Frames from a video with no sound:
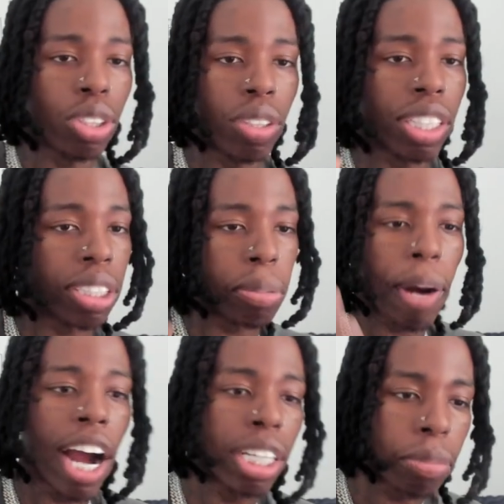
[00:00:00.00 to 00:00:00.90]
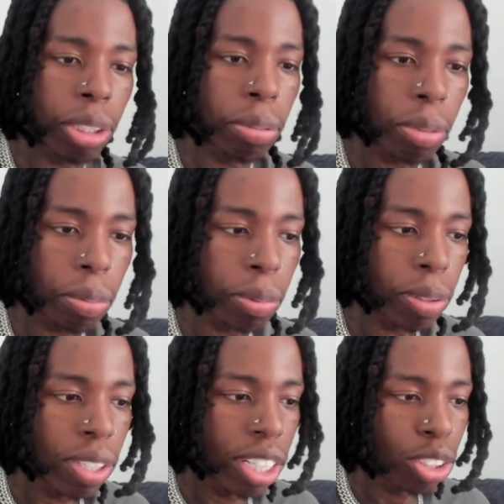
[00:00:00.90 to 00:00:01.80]
and inspire as much
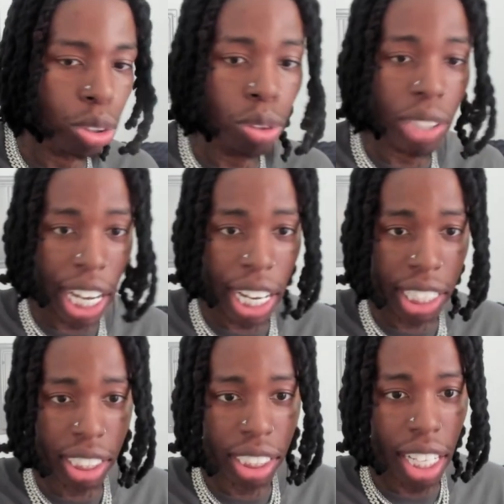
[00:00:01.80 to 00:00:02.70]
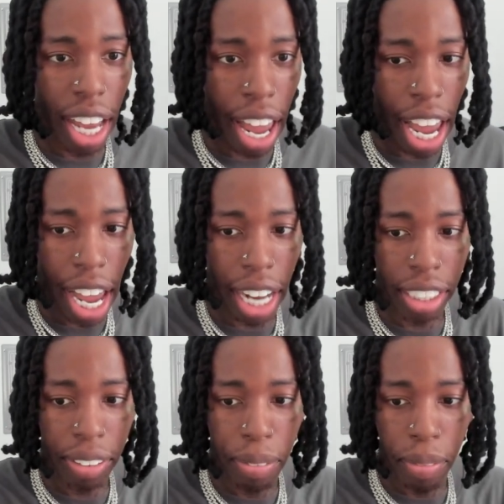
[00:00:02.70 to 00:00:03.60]
people through dance.
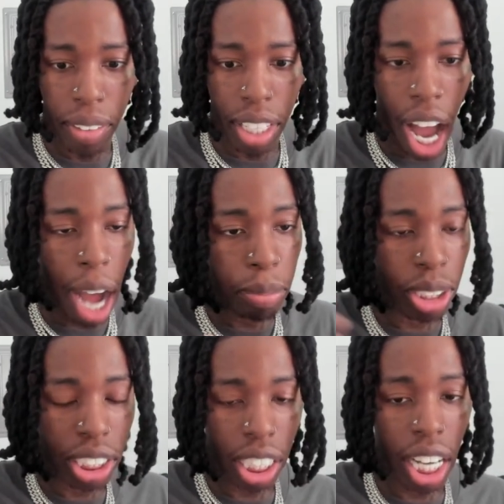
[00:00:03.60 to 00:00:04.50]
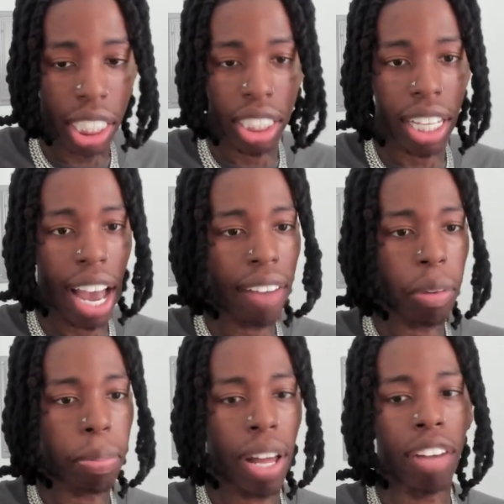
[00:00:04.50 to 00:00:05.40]
And I'm just lucky to have
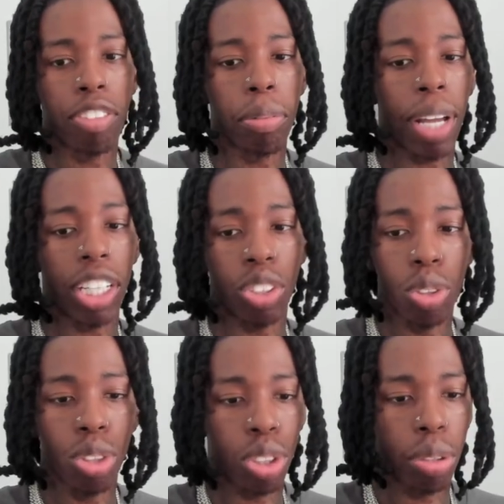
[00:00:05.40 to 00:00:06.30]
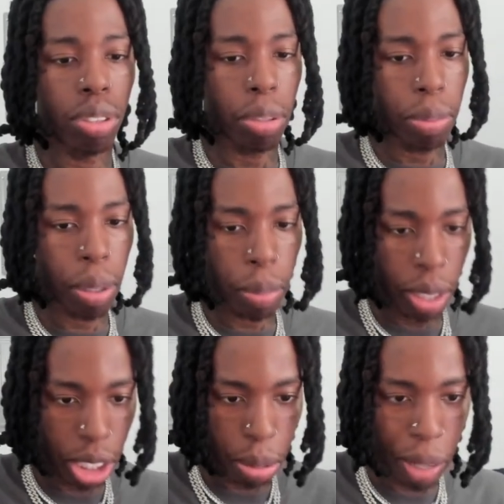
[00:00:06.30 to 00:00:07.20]
a platform like YouTube to be able
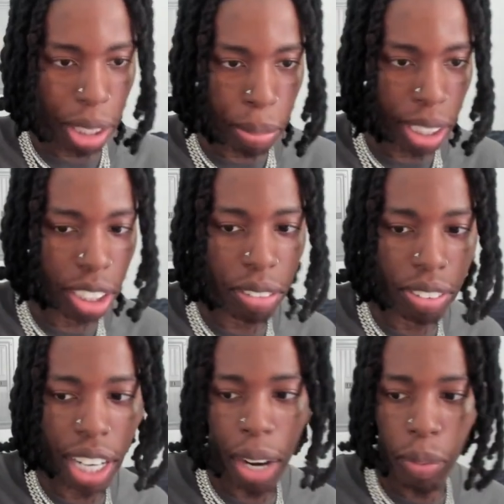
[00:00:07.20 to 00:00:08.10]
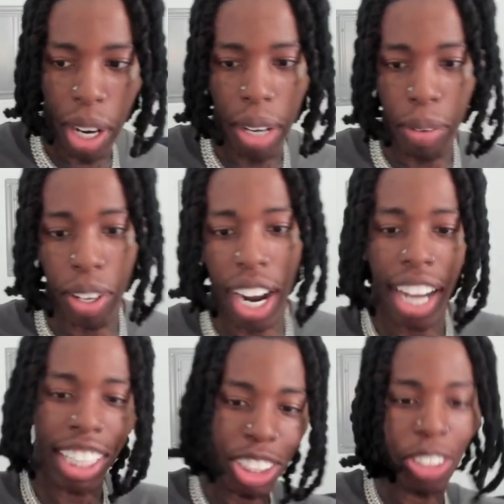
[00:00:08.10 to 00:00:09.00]
to express myself in that way, where
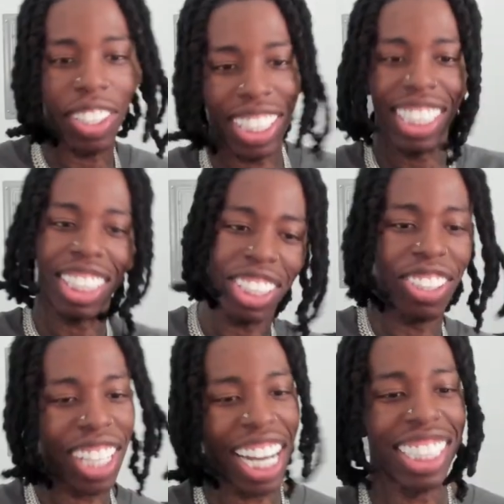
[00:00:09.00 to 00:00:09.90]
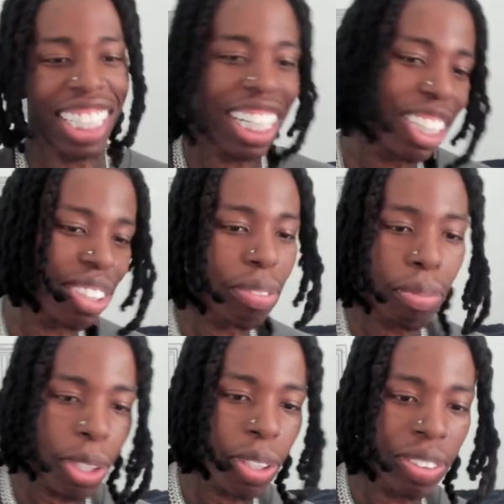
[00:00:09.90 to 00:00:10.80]
I enjoy teaching you guys how to do
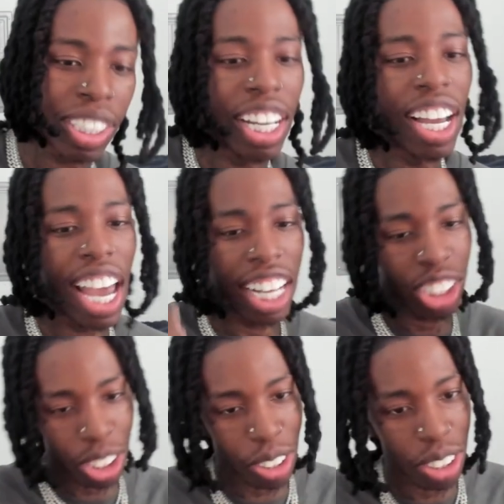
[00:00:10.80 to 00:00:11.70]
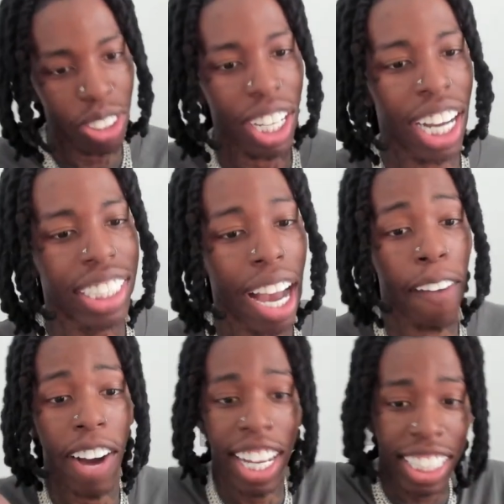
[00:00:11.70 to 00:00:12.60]
moves and showing you guys
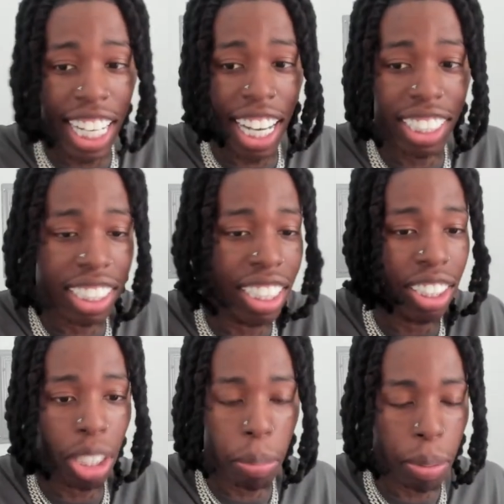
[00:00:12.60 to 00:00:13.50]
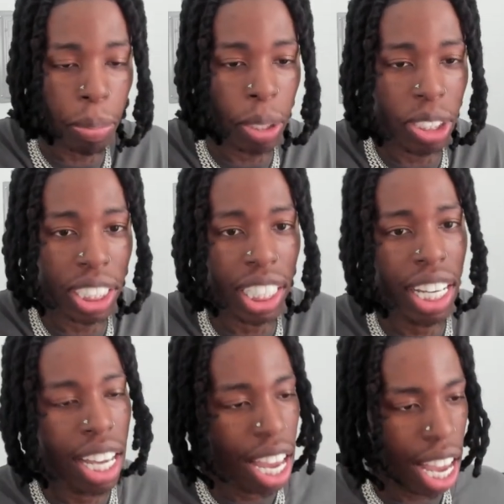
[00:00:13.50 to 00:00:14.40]
how I dance and interpret music.
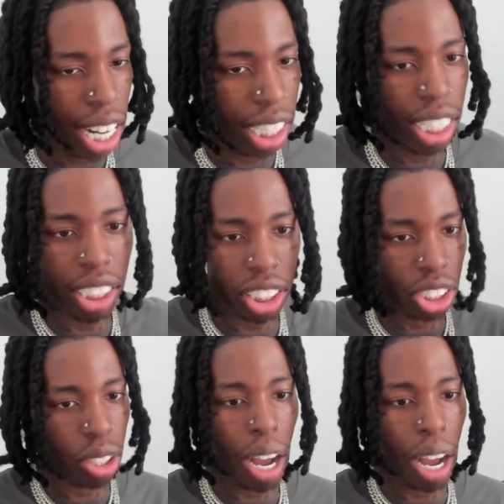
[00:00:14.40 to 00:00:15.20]
And it just so